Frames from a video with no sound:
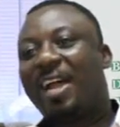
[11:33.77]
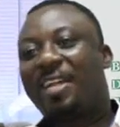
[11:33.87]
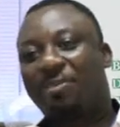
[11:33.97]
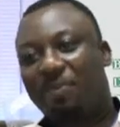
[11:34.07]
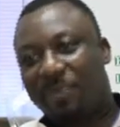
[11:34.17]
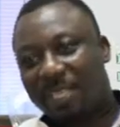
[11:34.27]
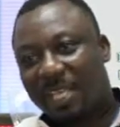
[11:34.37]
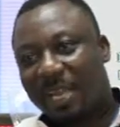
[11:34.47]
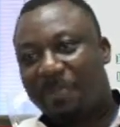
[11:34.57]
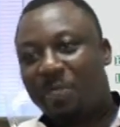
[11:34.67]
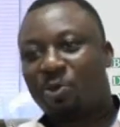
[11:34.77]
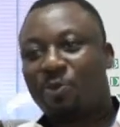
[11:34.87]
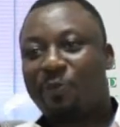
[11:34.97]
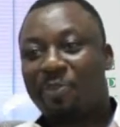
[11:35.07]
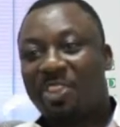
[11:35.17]
and a repeat
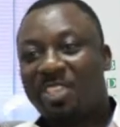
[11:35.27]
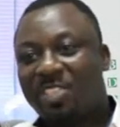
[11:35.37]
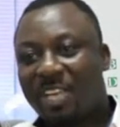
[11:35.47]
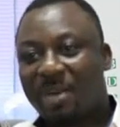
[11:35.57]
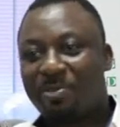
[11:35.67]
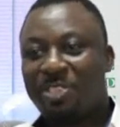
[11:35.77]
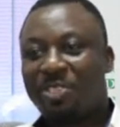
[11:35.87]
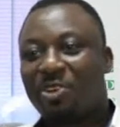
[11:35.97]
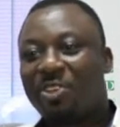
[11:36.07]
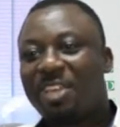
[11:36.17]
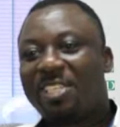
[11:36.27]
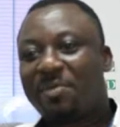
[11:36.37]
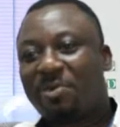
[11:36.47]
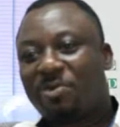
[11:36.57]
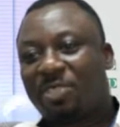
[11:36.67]
episode for this year, which is called the
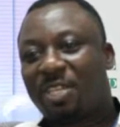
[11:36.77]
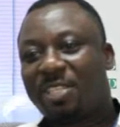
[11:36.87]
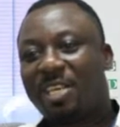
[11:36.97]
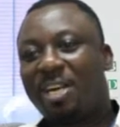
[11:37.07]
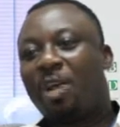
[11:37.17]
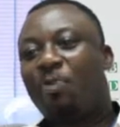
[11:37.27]
SME Reset.